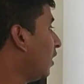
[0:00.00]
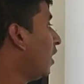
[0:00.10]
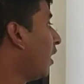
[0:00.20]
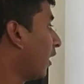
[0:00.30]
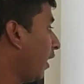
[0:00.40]

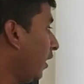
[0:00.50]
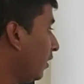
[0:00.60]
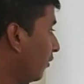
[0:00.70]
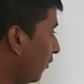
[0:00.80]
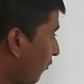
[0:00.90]
again,
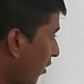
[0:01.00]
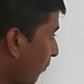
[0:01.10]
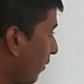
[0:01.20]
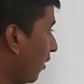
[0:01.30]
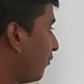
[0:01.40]

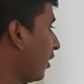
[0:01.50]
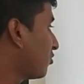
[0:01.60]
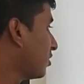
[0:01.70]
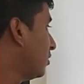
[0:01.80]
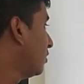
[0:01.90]
from the
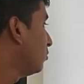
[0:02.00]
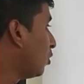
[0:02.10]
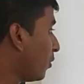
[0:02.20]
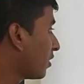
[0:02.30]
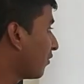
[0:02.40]
first
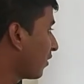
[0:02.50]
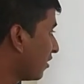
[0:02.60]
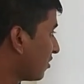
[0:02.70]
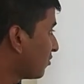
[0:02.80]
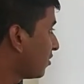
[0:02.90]
moment of
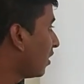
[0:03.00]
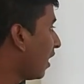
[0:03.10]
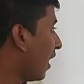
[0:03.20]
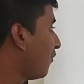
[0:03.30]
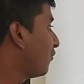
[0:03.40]
conception
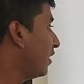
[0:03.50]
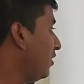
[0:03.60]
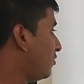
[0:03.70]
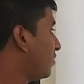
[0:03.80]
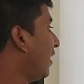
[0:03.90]
of his